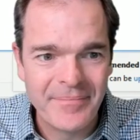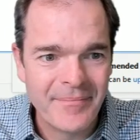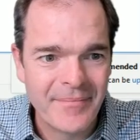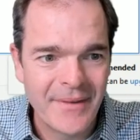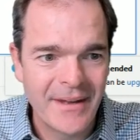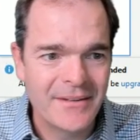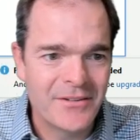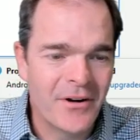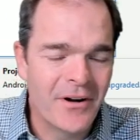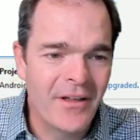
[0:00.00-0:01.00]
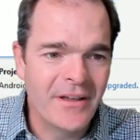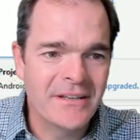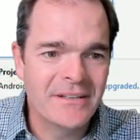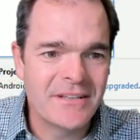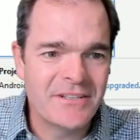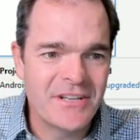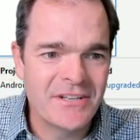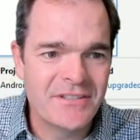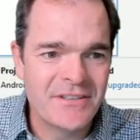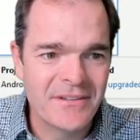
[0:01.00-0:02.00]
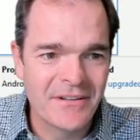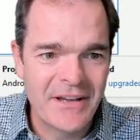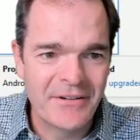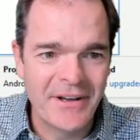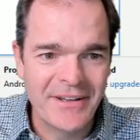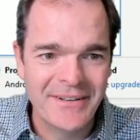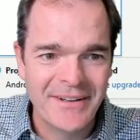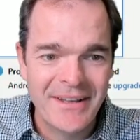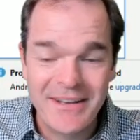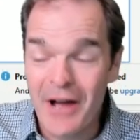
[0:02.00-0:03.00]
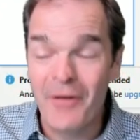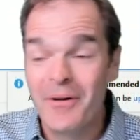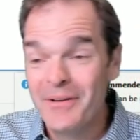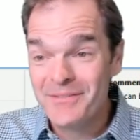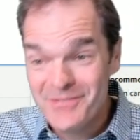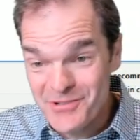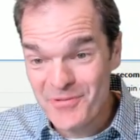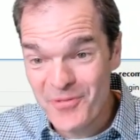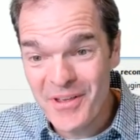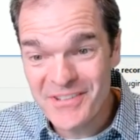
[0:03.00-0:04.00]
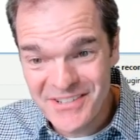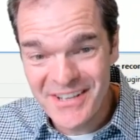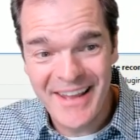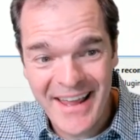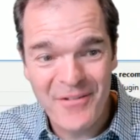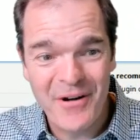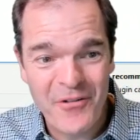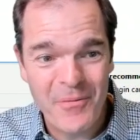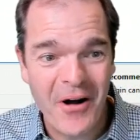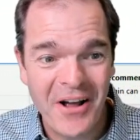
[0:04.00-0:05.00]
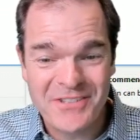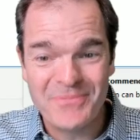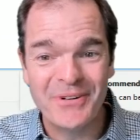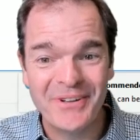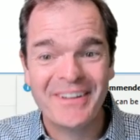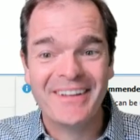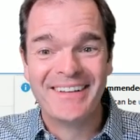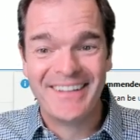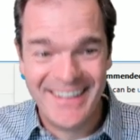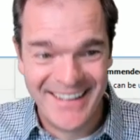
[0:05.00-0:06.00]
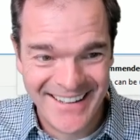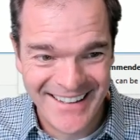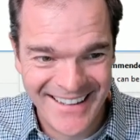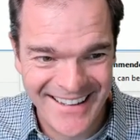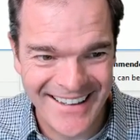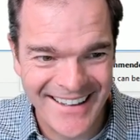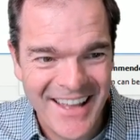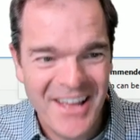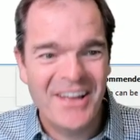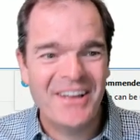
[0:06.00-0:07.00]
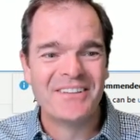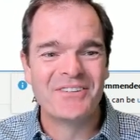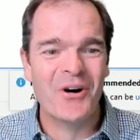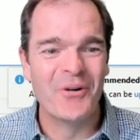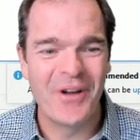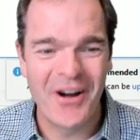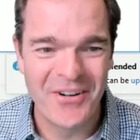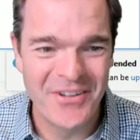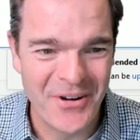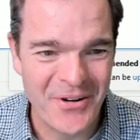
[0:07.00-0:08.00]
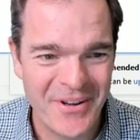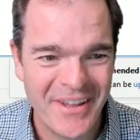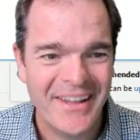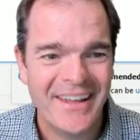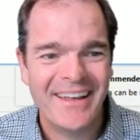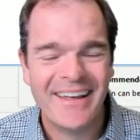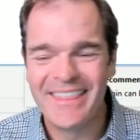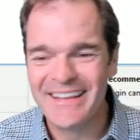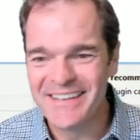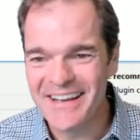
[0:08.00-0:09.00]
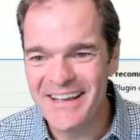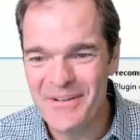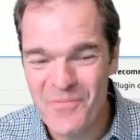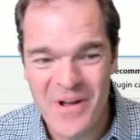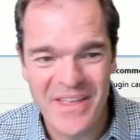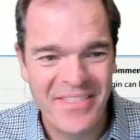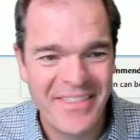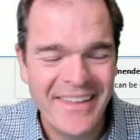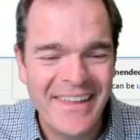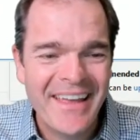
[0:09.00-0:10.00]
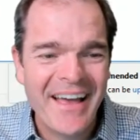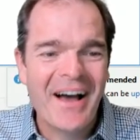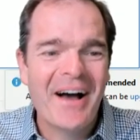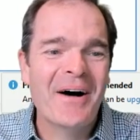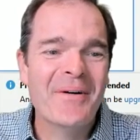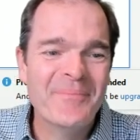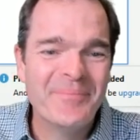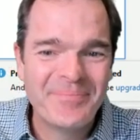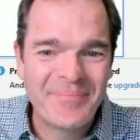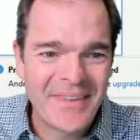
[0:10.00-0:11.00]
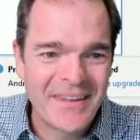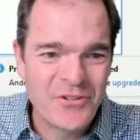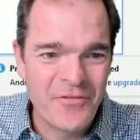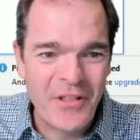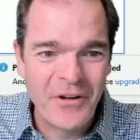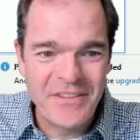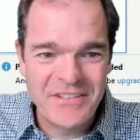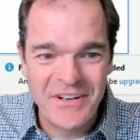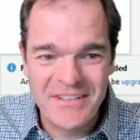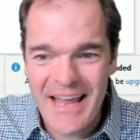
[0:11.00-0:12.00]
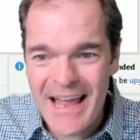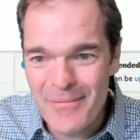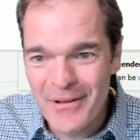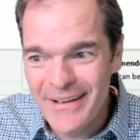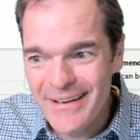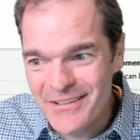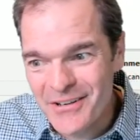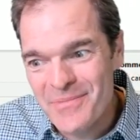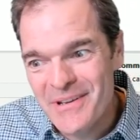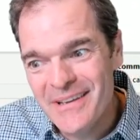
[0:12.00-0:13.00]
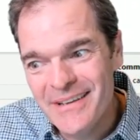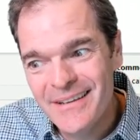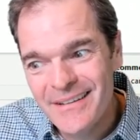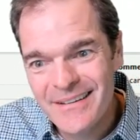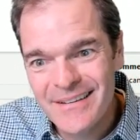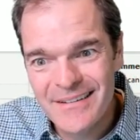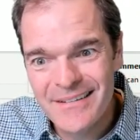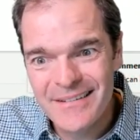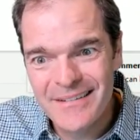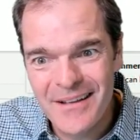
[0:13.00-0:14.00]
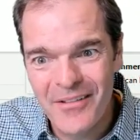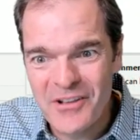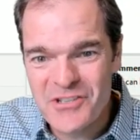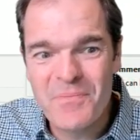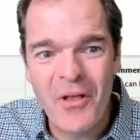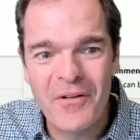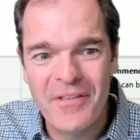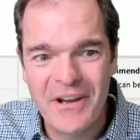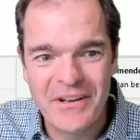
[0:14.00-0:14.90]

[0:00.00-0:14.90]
Okay, so all I did is I changed the layout height. Now, just before this I said, hey, wherever possible, don't hard code things like height and width. So if I look at this on a tablet, it's going to be a lot smaller than it